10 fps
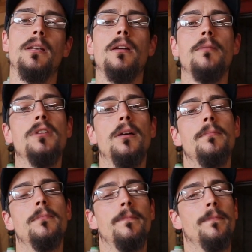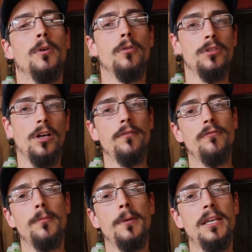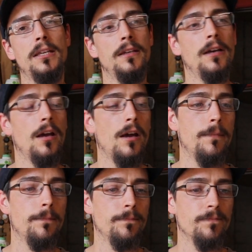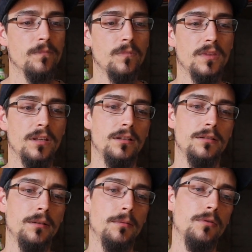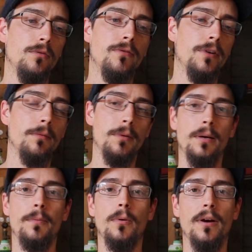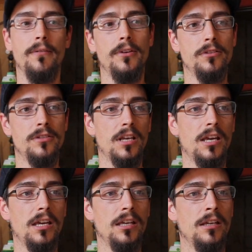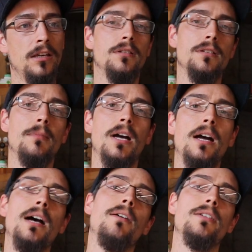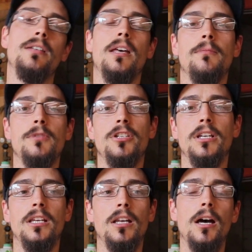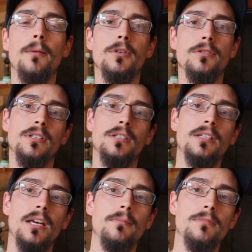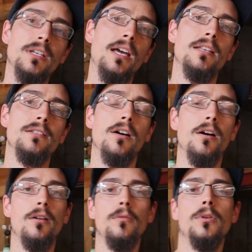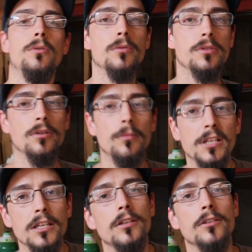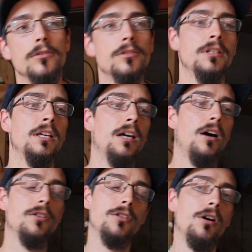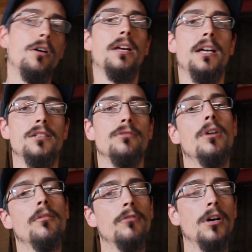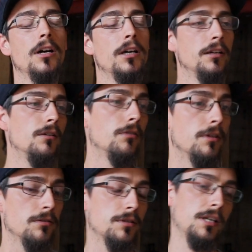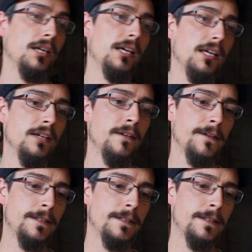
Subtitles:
that comes up all the time for me. Someone will phone me up or whatever and say, doesn't matter how I set the machine up using the same settings that I would always normally use, I just can't get it to run right. Or they'll say,